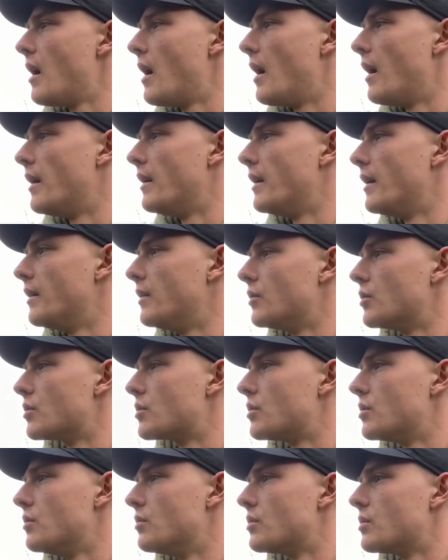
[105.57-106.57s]
and then
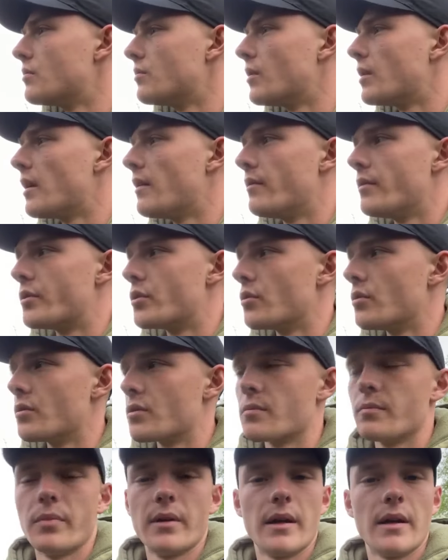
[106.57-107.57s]
just using whatever
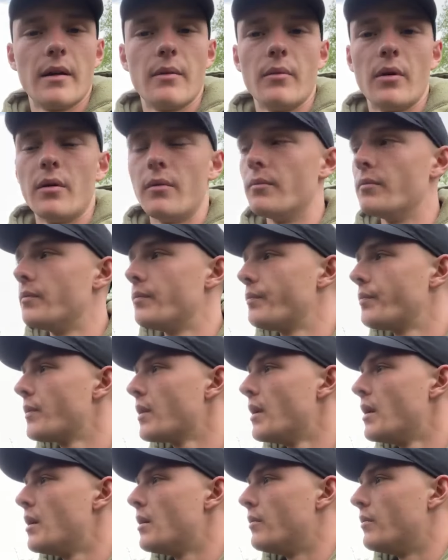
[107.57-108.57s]
chosen bait I'm on
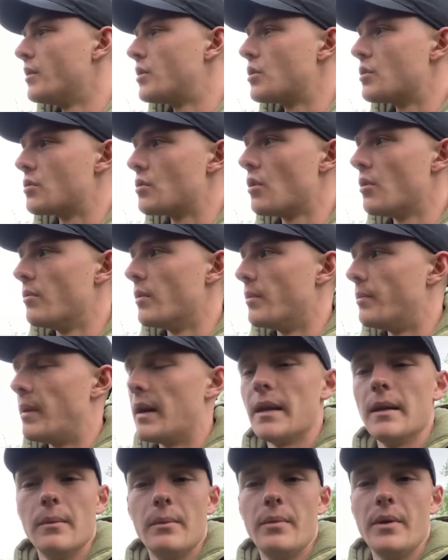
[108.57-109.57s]
which is normally
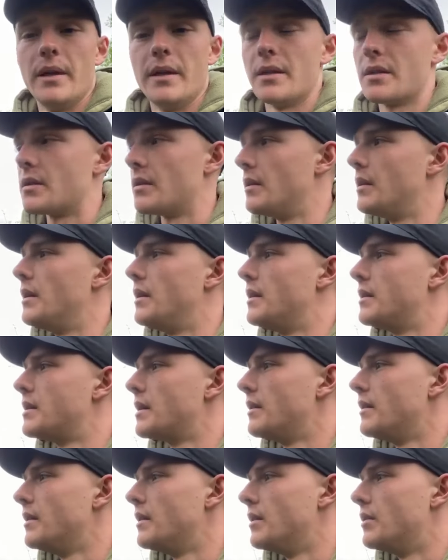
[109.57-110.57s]
pellet paste on here,
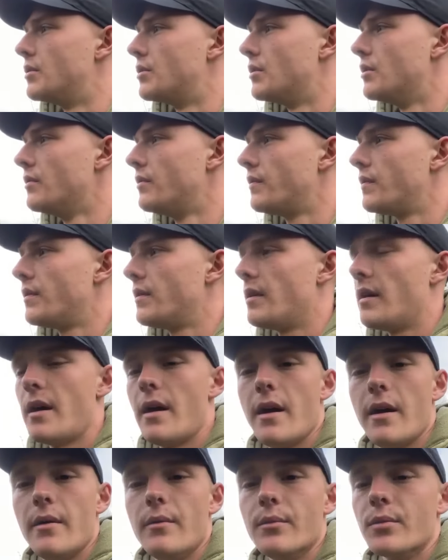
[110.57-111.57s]
tell you the truth.
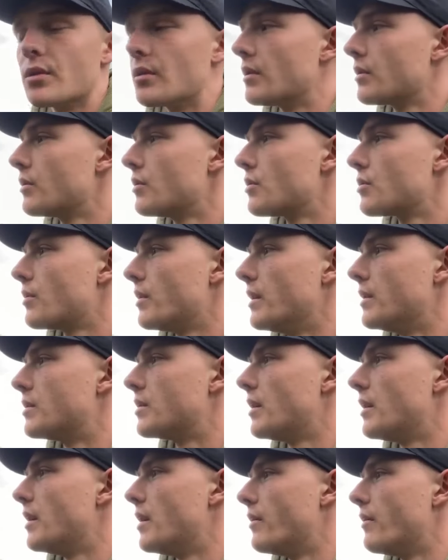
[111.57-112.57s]
Um, so I'll just quickly
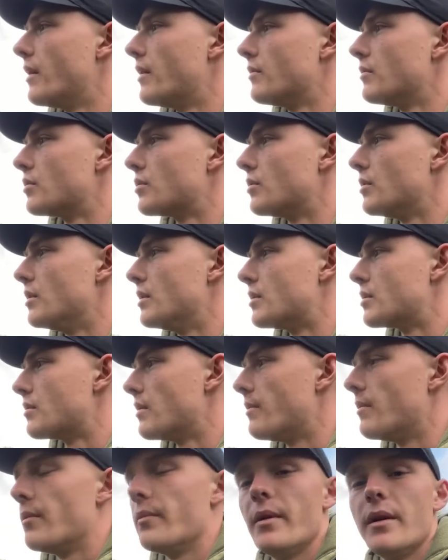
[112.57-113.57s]
turn you around and show you the
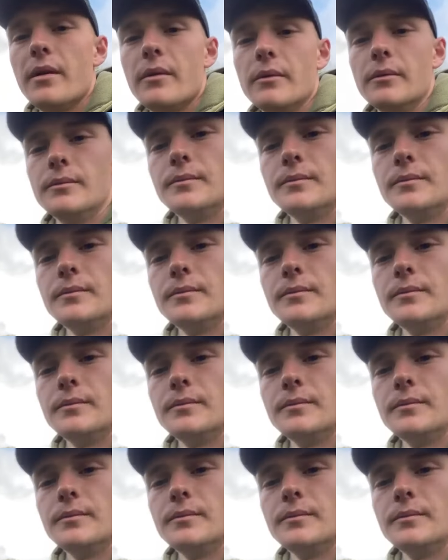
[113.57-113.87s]
swim I'm in.